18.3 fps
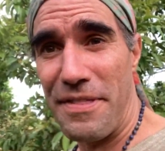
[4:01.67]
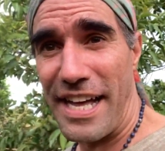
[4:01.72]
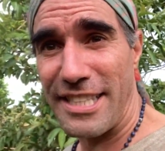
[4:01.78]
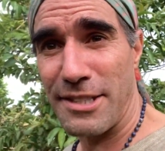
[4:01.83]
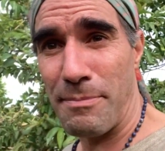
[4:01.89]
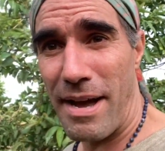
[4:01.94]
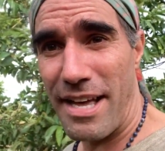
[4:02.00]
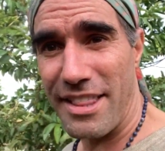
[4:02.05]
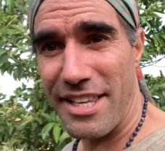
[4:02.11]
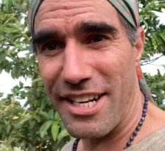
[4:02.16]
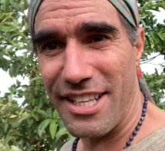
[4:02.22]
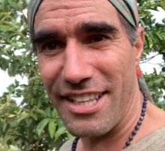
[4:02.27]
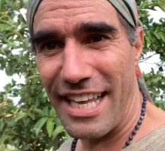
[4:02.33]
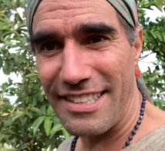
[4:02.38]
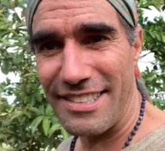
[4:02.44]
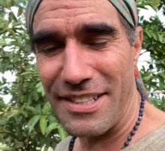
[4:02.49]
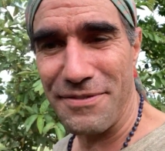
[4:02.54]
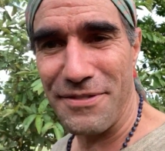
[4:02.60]
That's my little
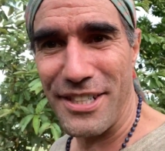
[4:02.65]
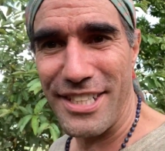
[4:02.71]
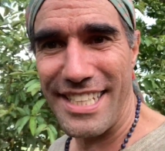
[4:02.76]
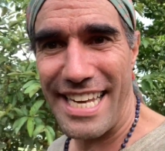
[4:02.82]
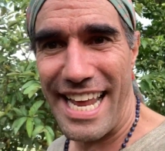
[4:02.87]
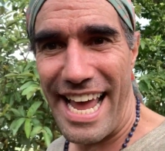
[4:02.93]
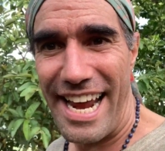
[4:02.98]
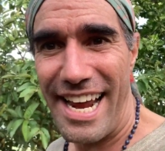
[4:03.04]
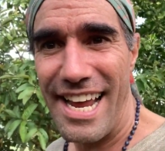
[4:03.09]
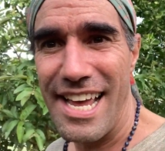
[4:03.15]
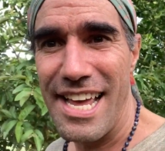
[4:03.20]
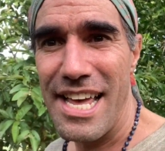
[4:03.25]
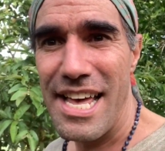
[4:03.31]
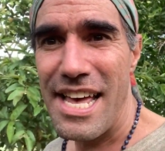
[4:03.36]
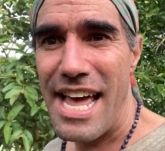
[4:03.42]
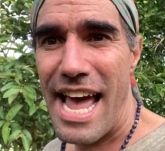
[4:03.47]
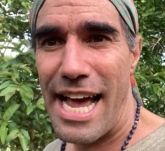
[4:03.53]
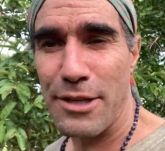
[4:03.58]
lesson for today
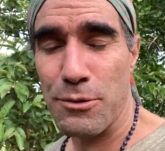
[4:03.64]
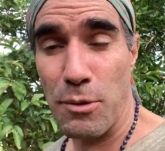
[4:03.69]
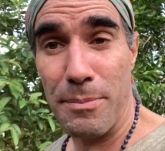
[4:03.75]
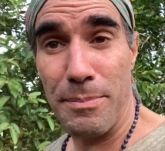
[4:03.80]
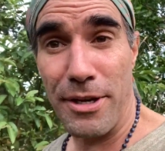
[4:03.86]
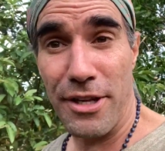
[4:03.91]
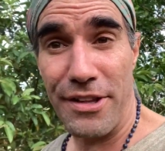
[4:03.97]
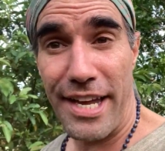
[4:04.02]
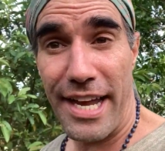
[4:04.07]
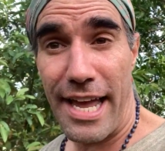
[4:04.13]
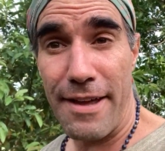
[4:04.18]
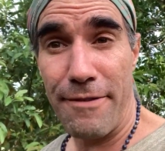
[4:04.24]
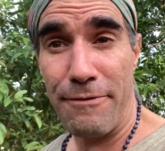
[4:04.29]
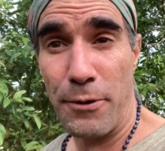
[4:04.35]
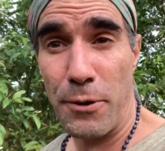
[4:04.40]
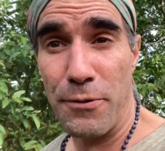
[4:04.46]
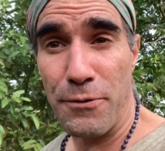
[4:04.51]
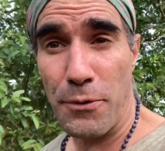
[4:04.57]
as we're building a
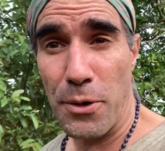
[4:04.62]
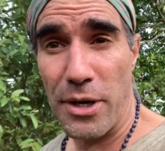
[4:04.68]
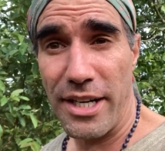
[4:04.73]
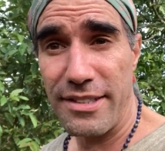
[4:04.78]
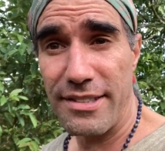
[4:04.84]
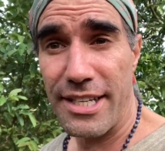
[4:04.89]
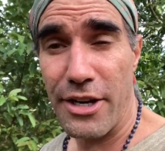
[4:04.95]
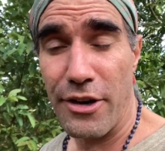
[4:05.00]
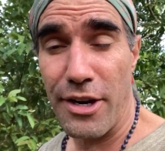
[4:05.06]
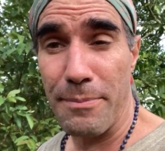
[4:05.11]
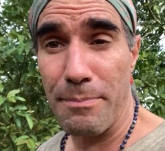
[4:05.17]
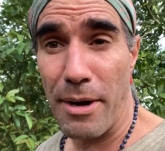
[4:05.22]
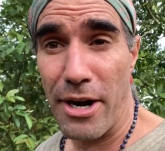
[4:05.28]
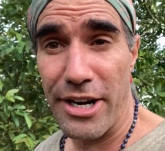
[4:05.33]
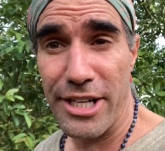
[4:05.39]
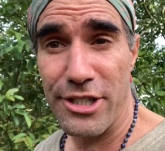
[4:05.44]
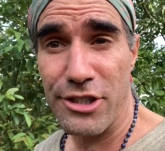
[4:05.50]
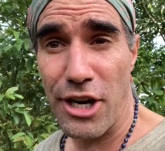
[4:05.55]
food forest here in
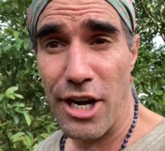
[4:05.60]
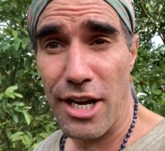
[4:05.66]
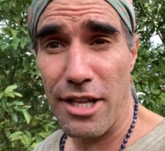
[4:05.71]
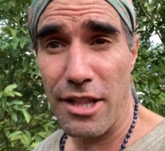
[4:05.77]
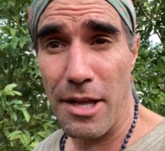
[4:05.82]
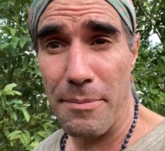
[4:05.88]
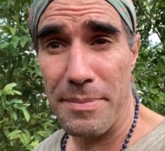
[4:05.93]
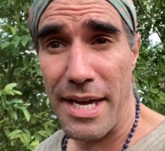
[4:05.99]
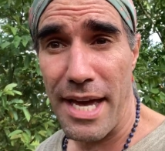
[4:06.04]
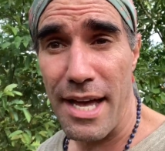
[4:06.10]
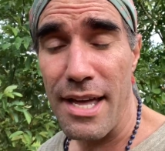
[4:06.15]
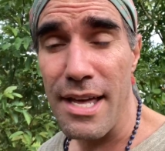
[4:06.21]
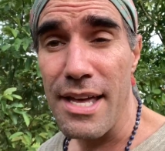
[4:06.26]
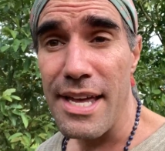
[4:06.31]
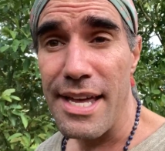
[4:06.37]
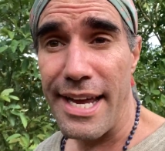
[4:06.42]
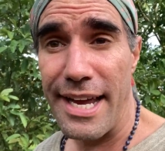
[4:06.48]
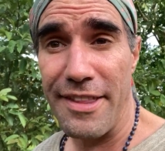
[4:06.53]
Barichara, Colombia
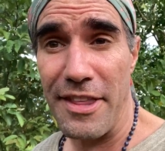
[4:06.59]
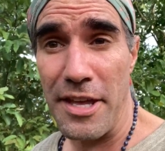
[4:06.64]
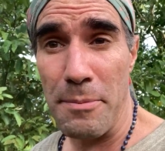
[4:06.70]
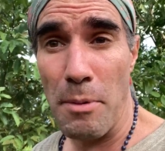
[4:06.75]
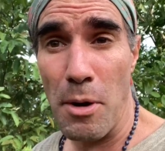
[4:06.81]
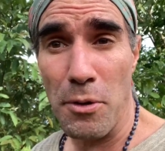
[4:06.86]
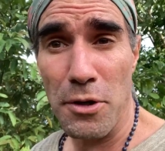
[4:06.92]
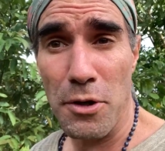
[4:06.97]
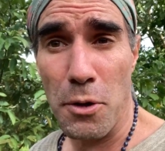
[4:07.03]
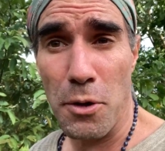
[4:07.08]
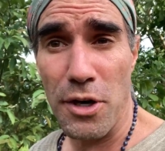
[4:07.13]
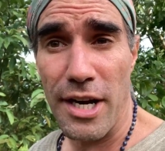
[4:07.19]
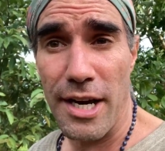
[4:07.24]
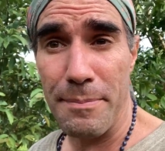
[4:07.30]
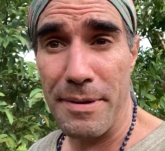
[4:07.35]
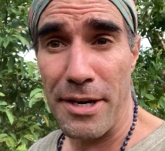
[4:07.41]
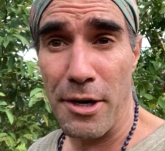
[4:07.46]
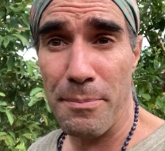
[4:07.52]
in the
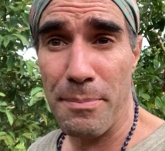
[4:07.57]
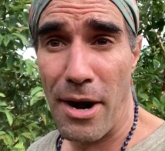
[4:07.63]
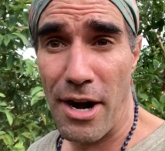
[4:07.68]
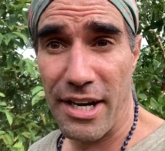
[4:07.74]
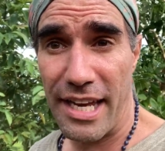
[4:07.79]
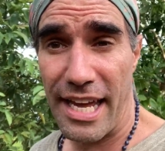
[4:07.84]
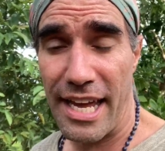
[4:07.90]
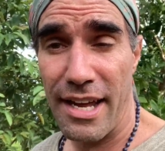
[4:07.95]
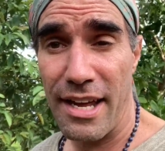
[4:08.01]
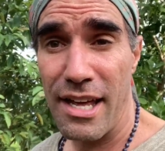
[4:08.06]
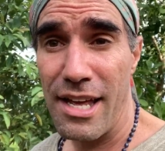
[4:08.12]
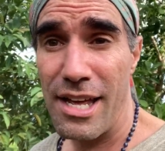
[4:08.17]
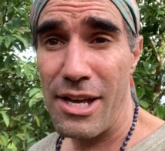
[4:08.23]
Móncora Bioparque,